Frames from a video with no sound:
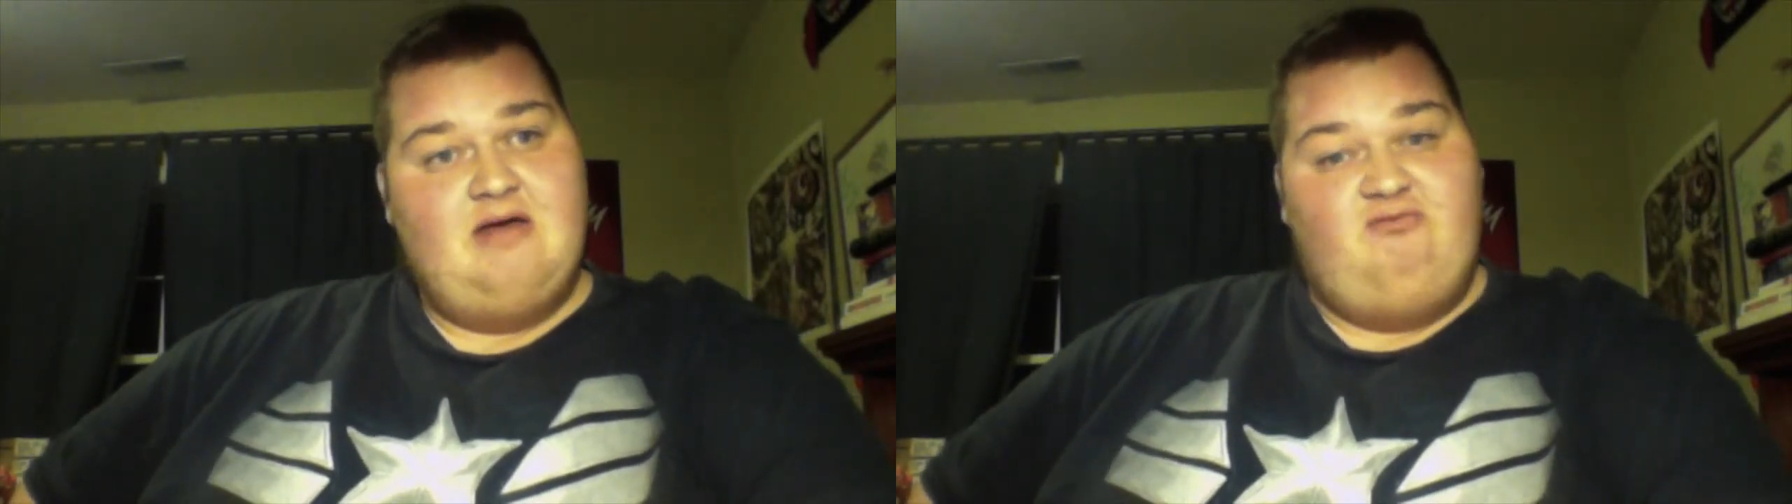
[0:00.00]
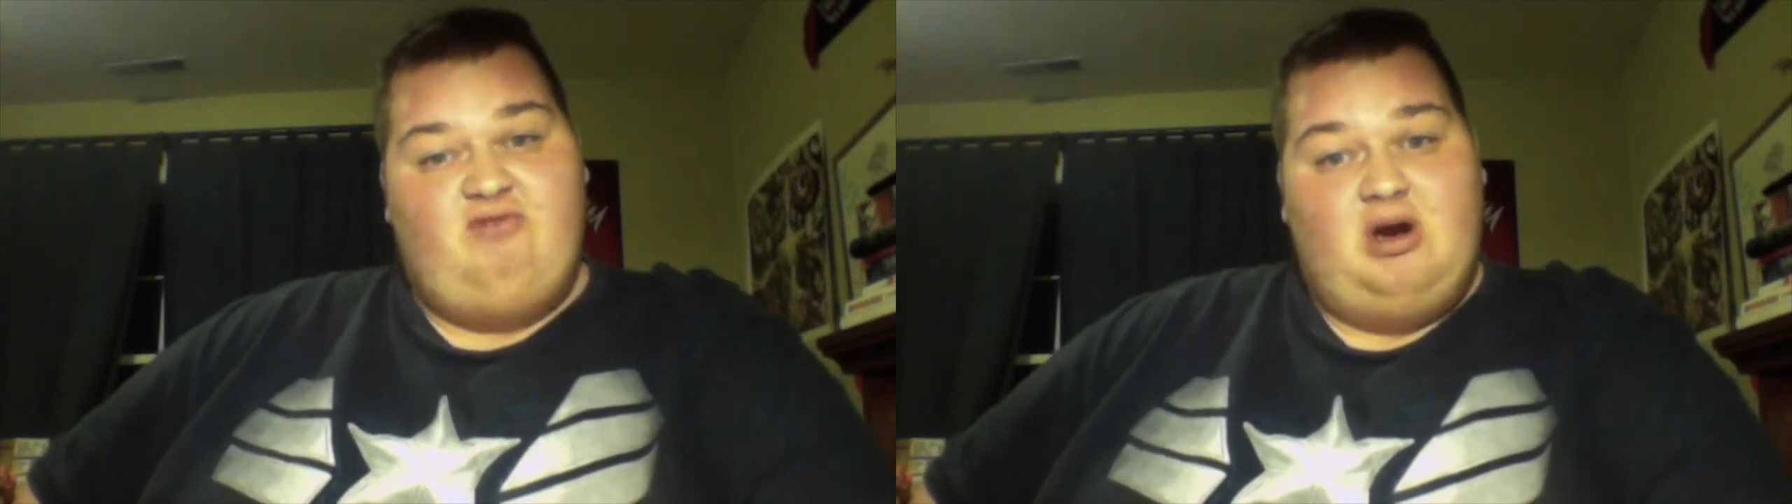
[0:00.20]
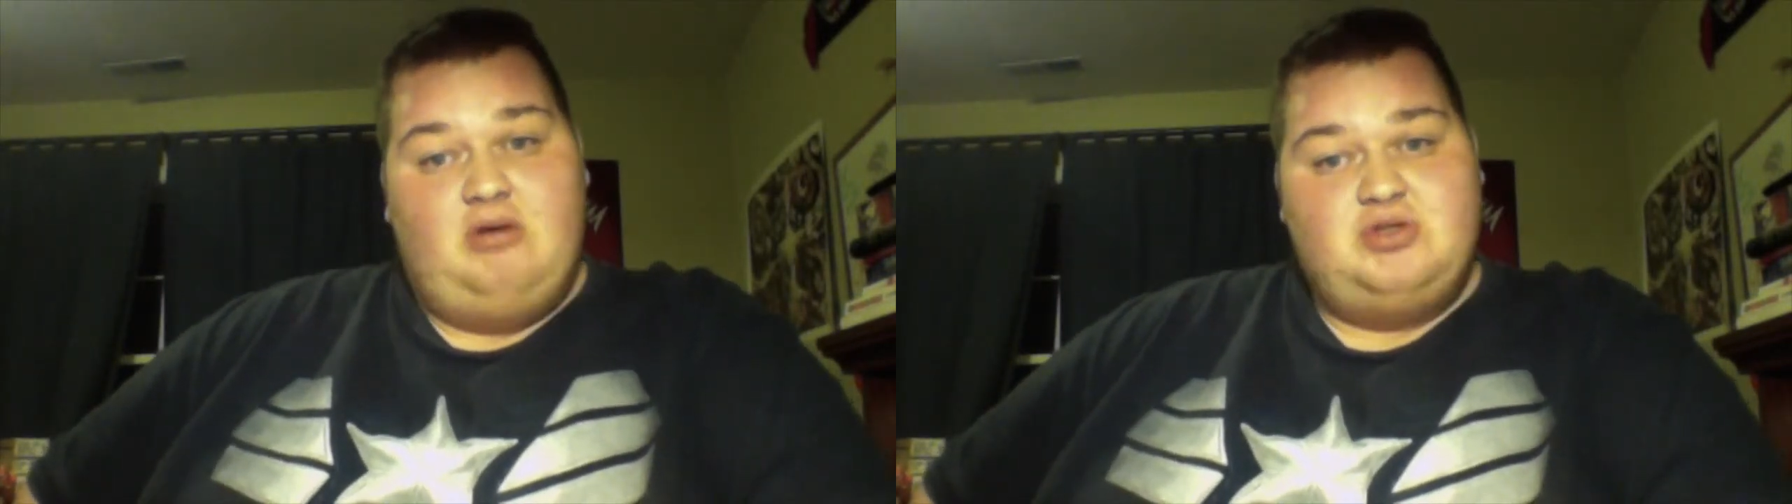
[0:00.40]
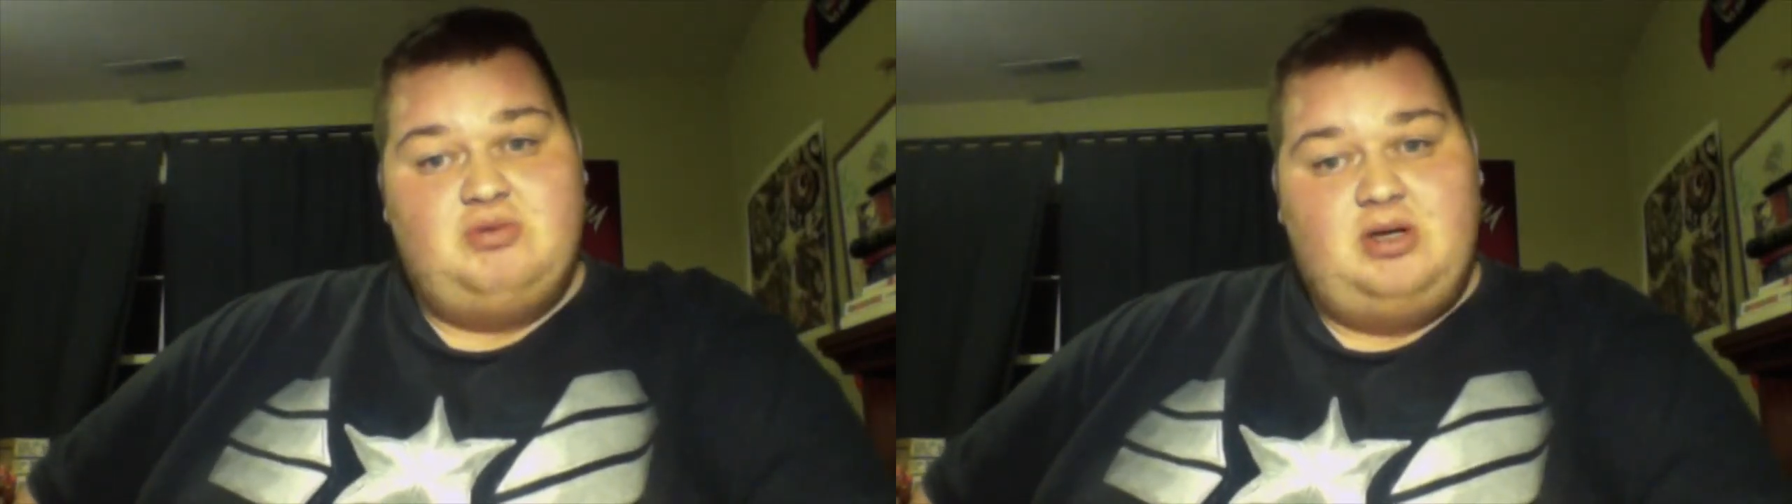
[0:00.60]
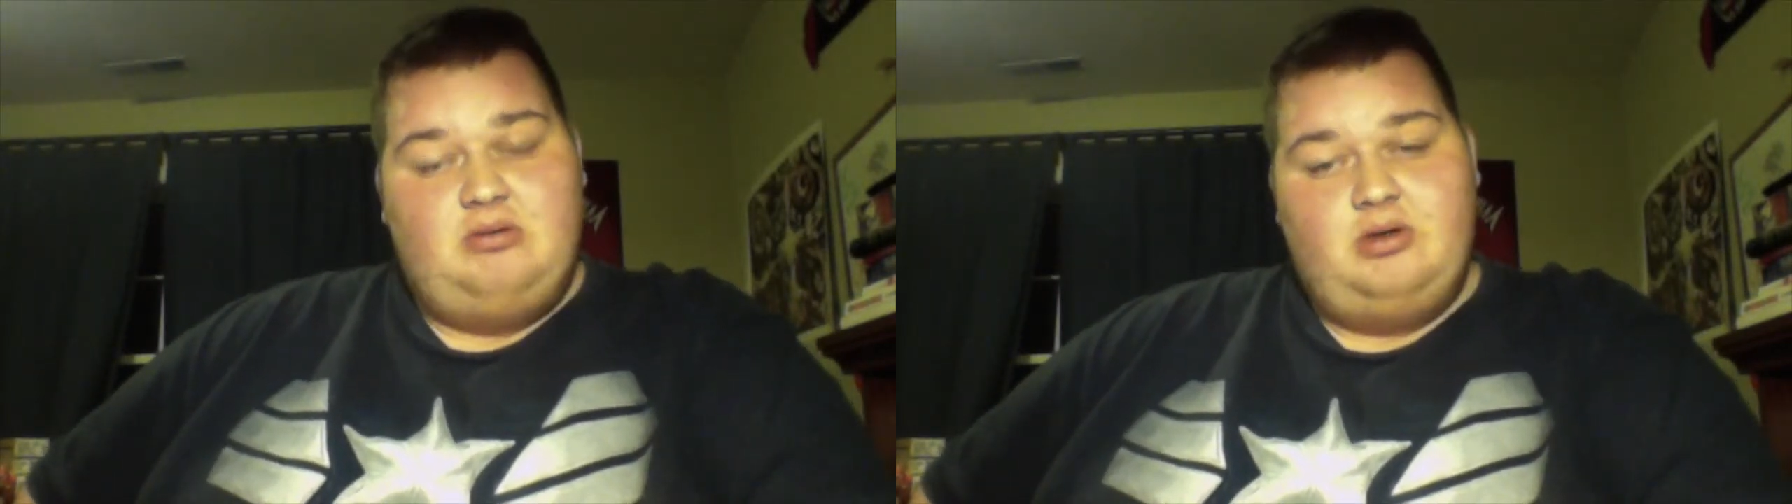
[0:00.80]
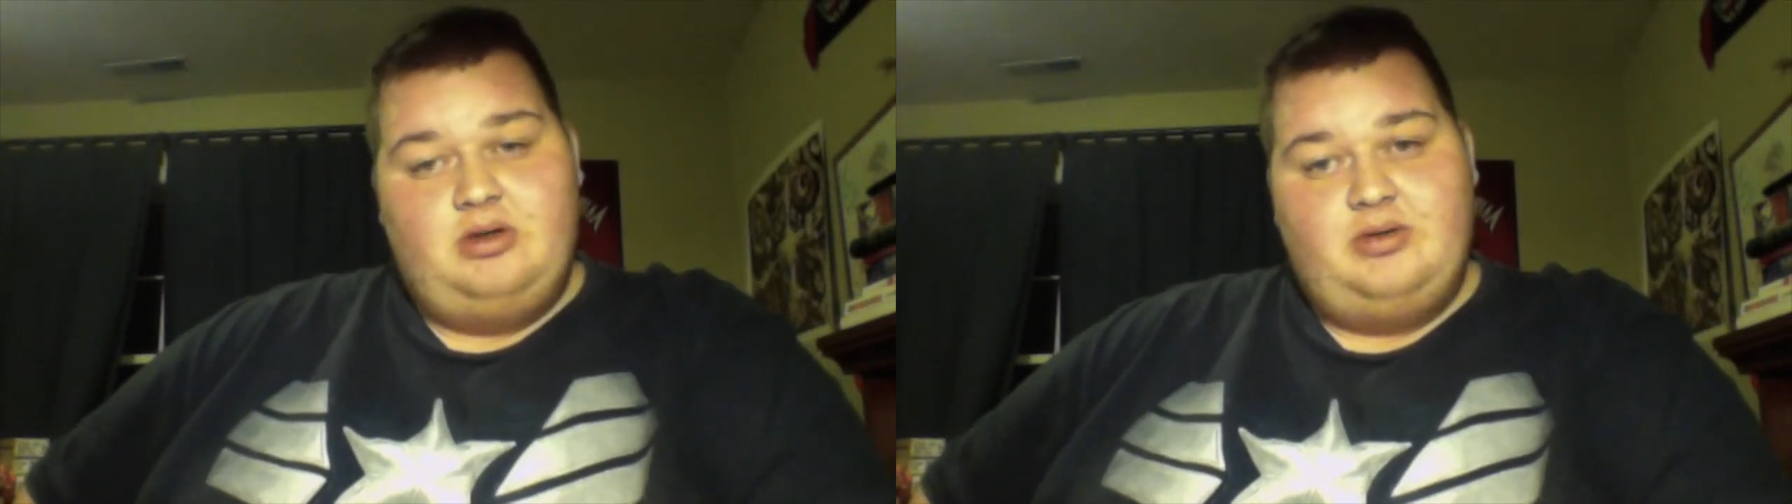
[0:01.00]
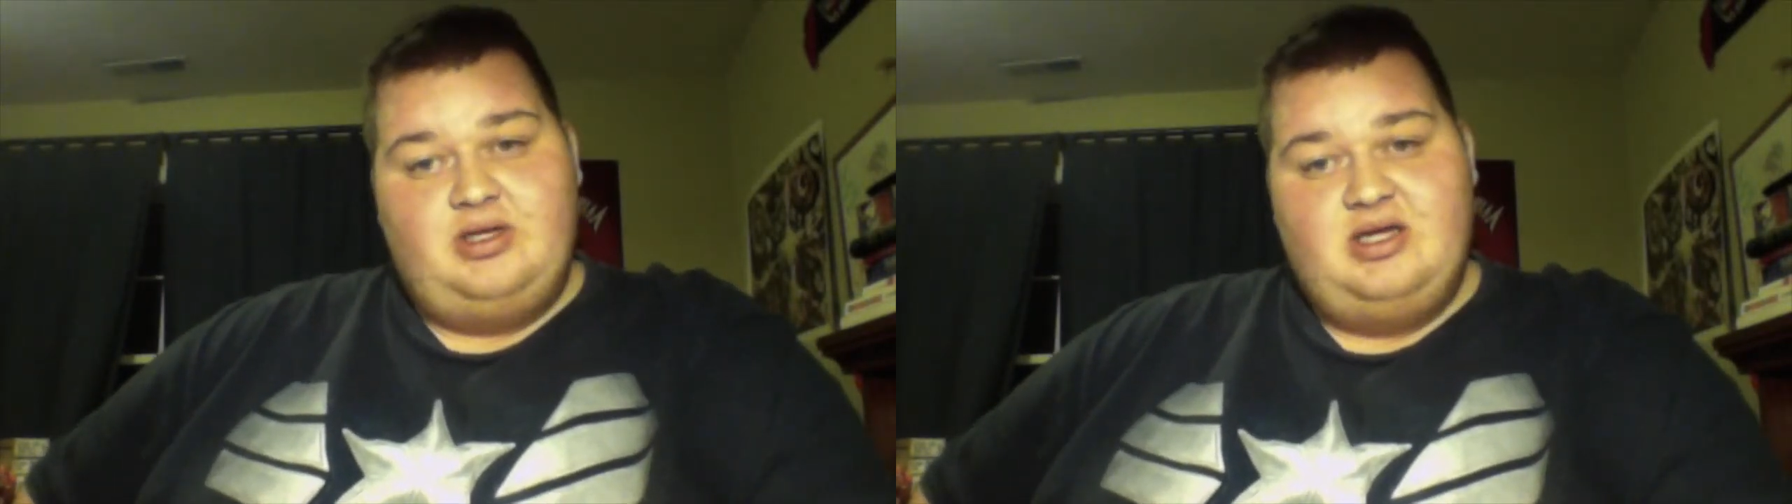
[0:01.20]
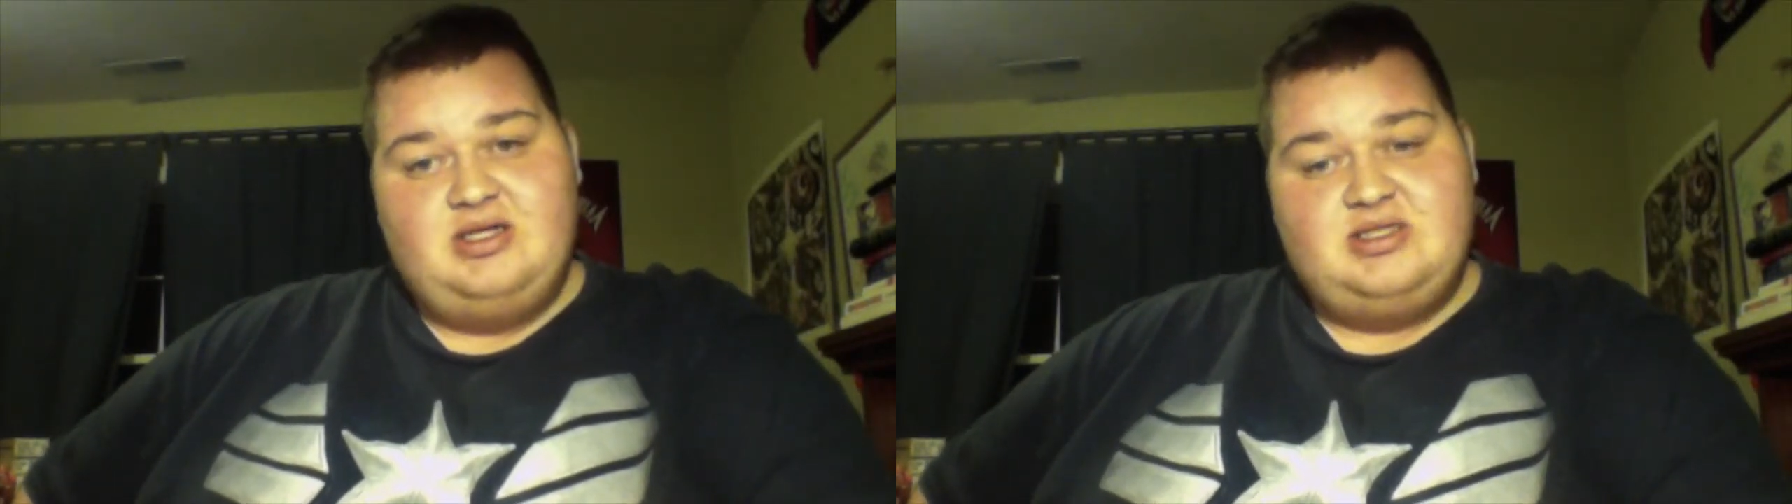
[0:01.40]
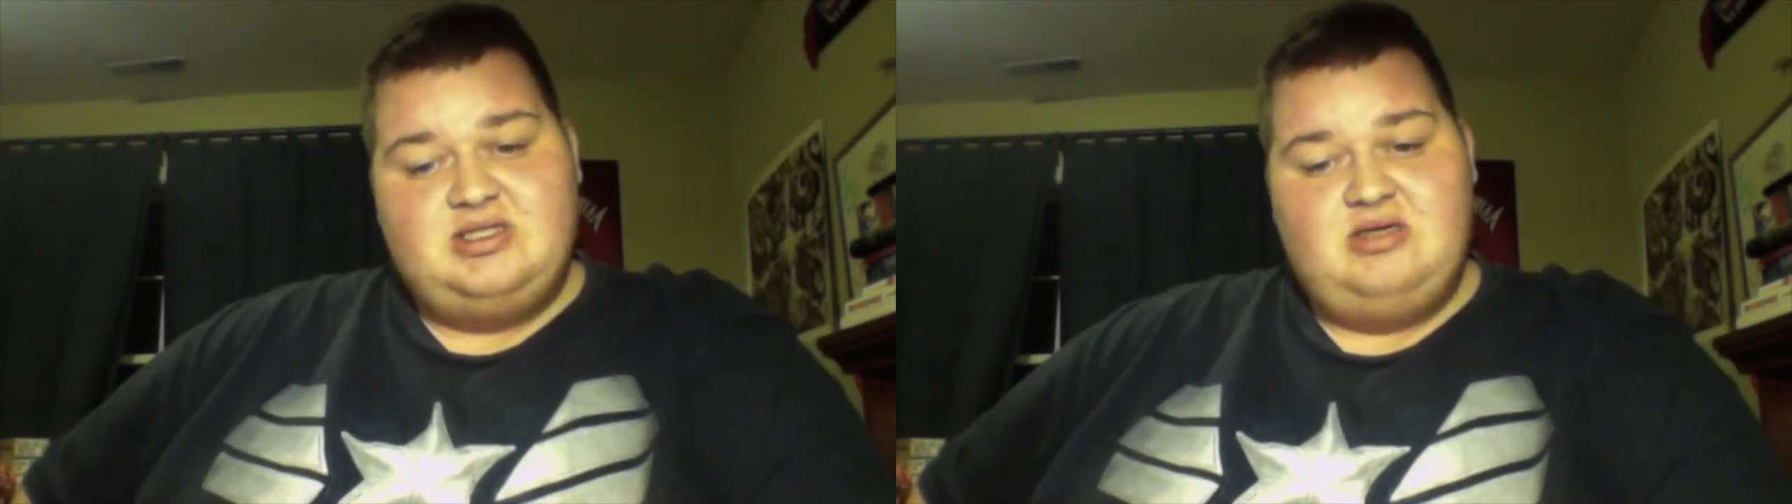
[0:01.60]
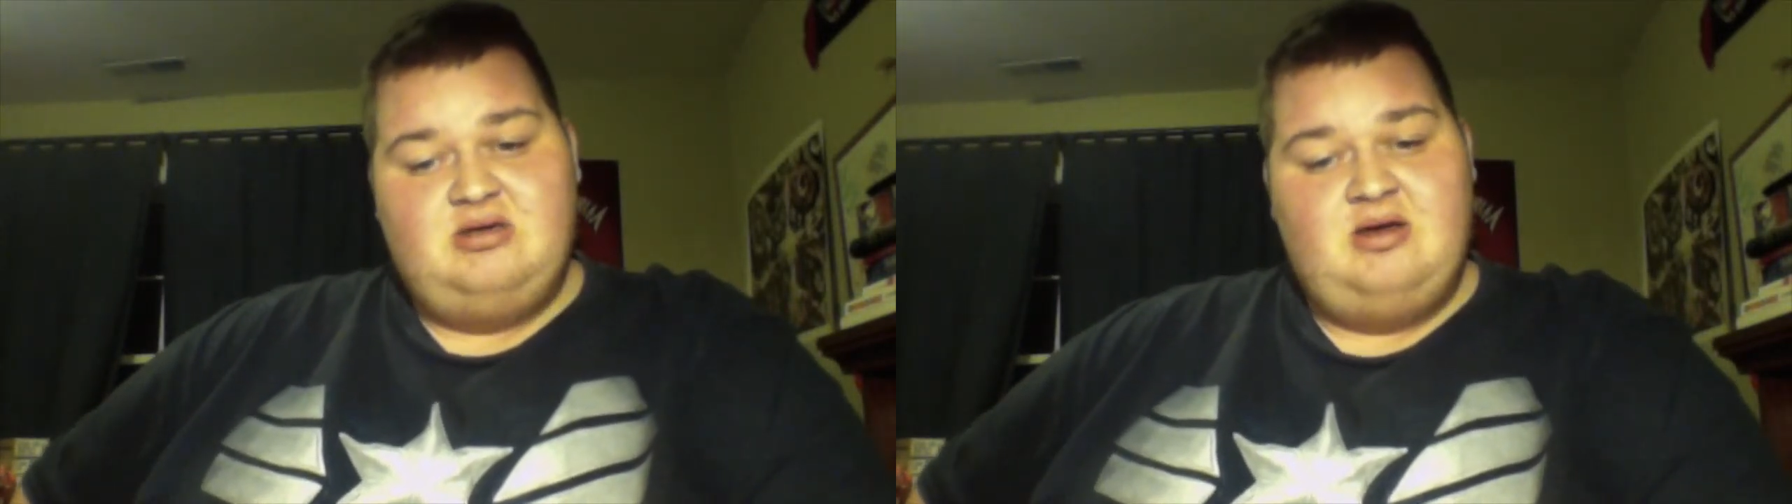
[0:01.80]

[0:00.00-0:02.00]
figure out which one I want to read next.